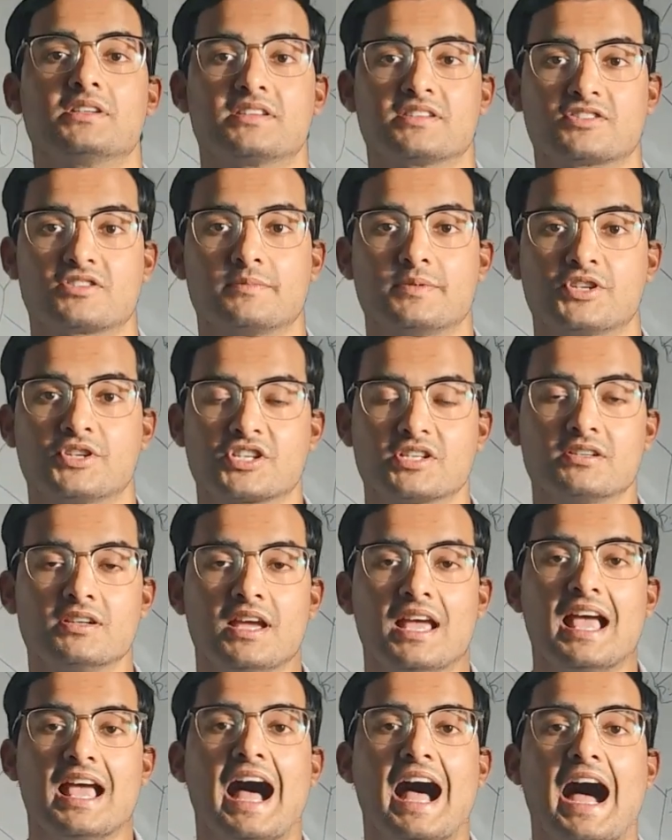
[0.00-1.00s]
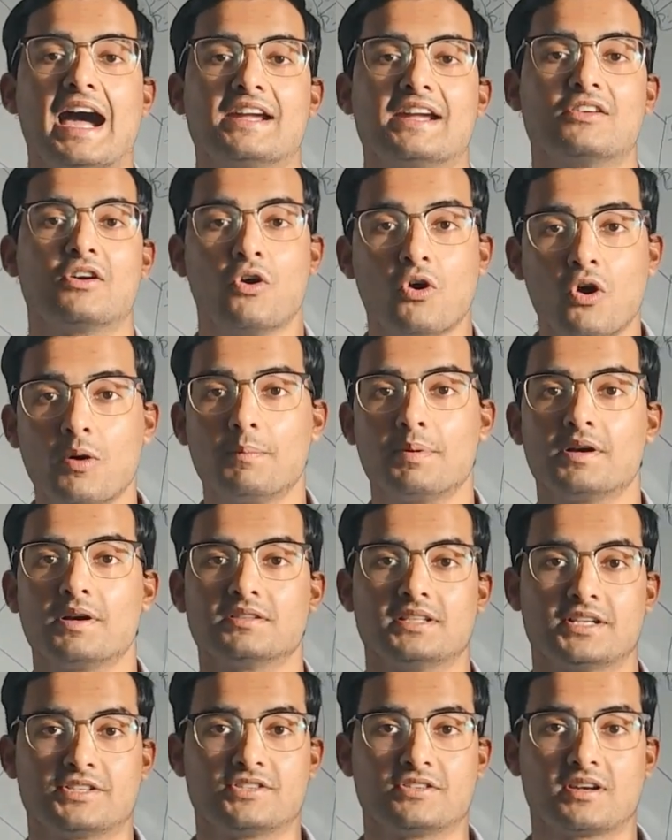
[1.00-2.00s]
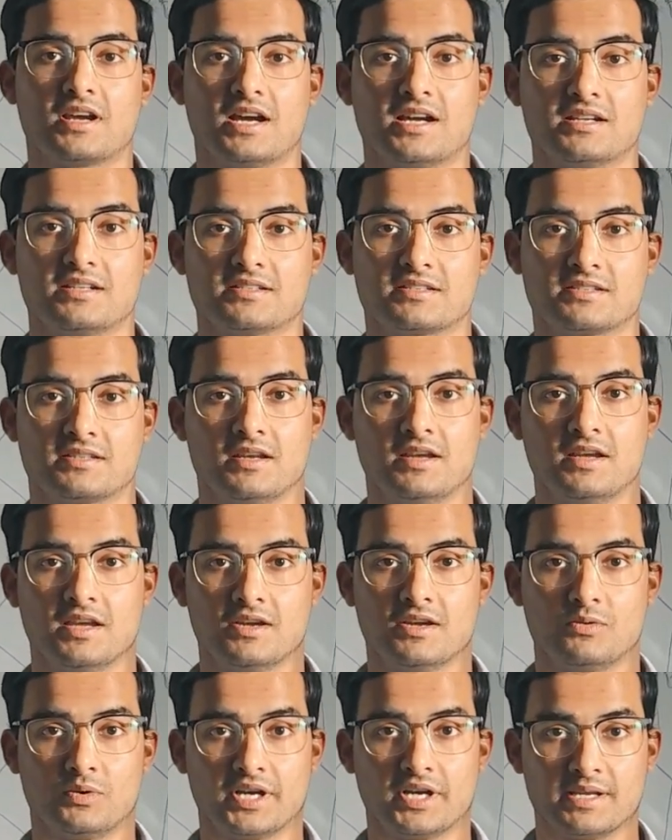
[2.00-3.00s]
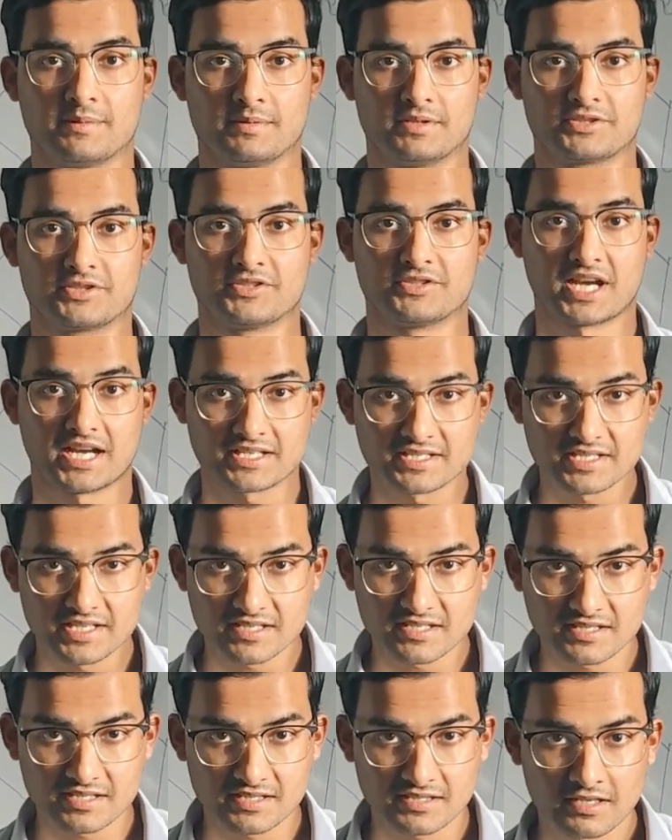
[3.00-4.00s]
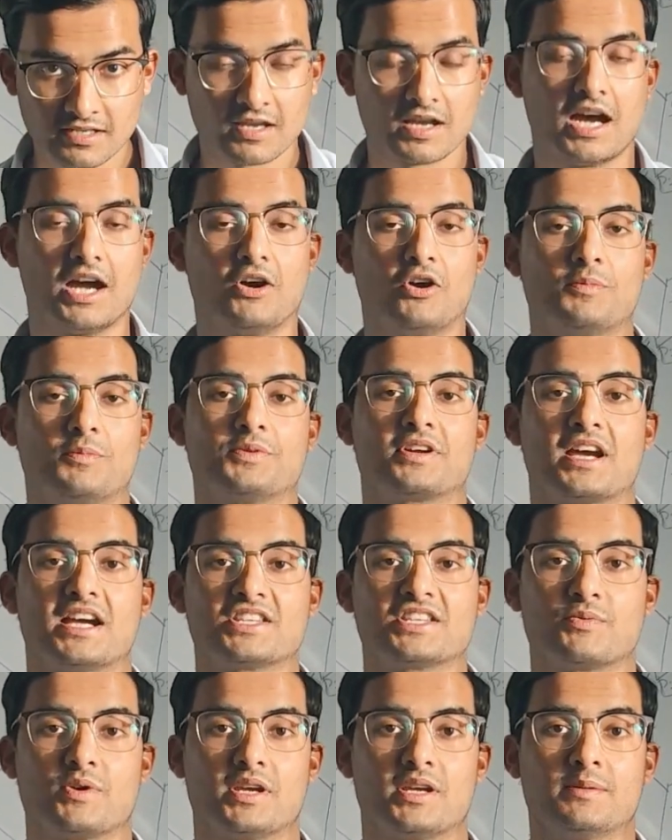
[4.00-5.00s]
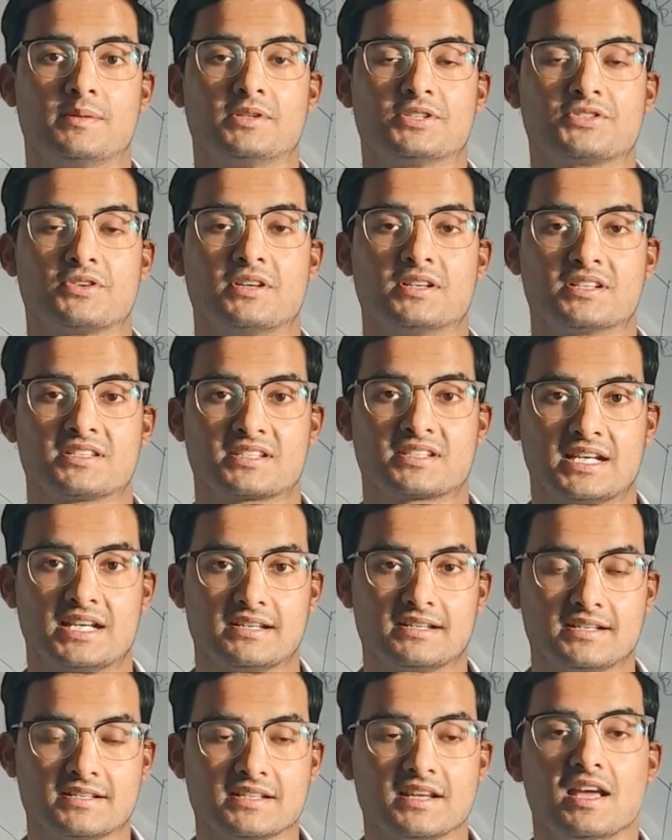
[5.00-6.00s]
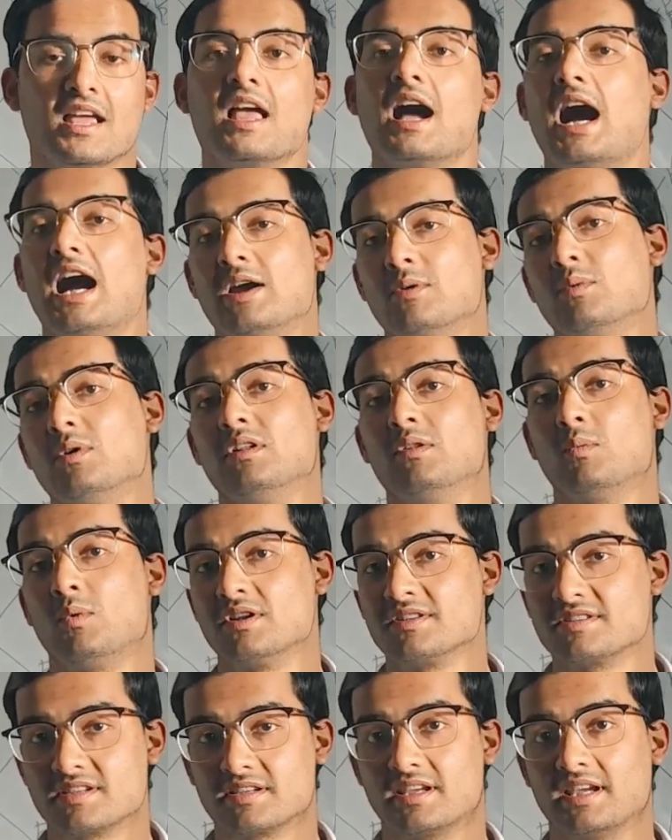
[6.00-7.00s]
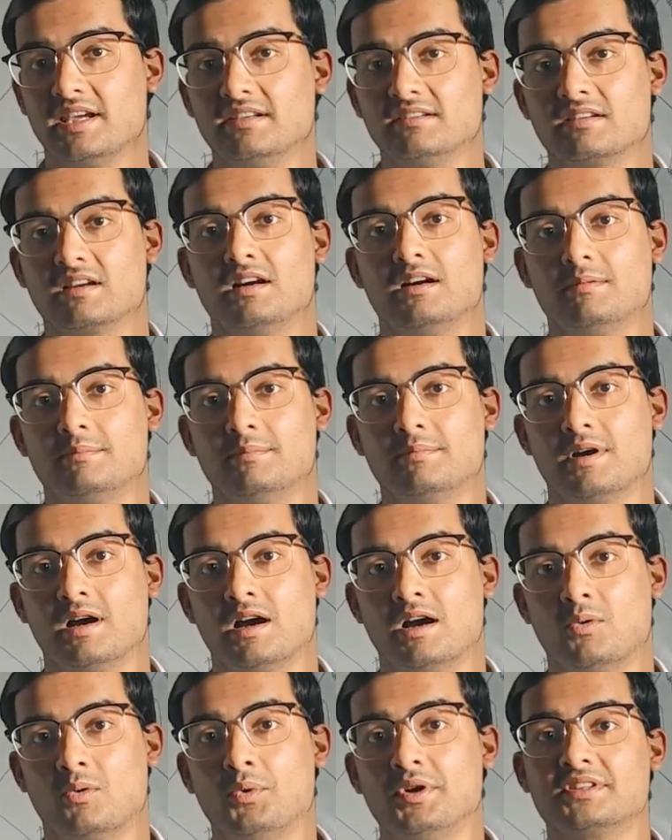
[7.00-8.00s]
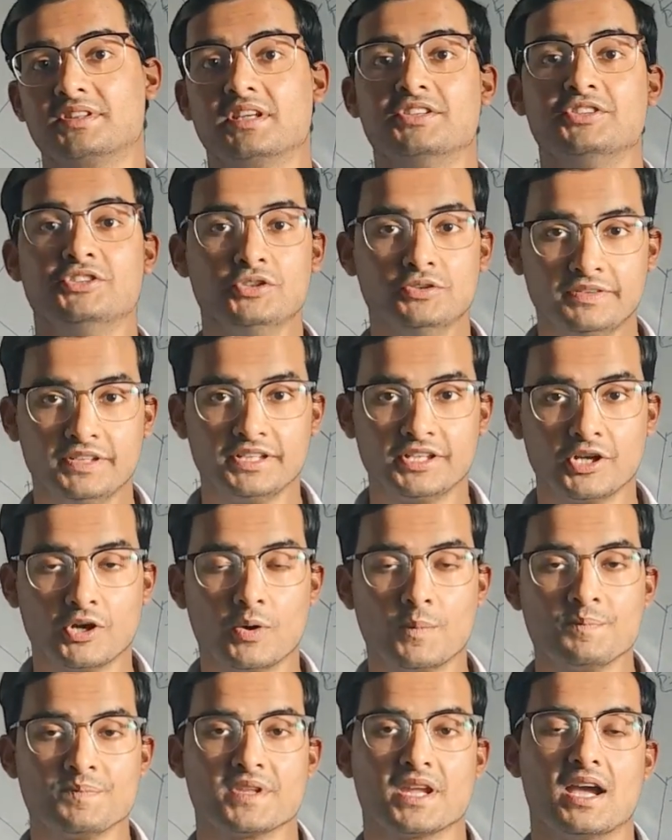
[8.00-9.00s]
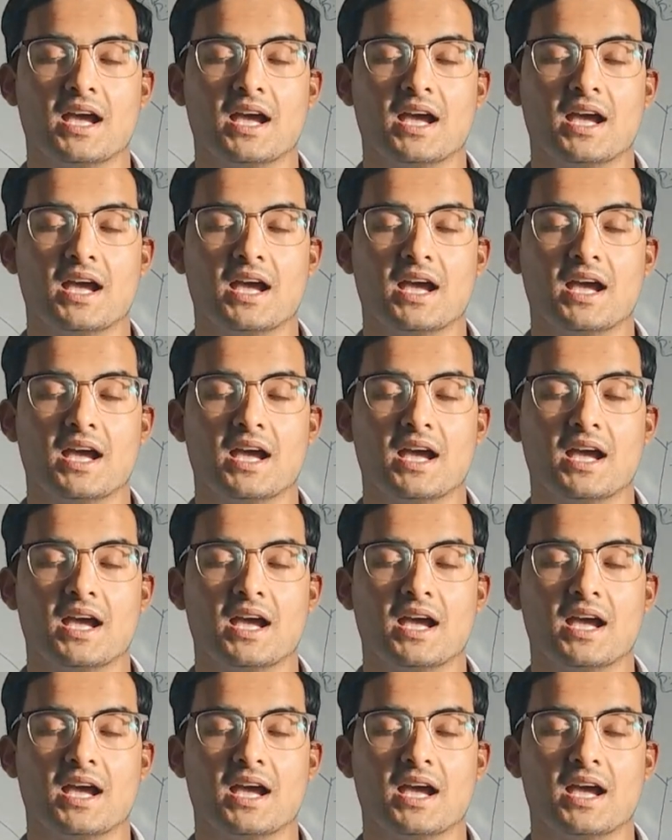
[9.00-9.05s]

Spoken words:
distribution. I hope that you guys were able to digest it. I hope you guys were able to understand it. I will once again come with a new video,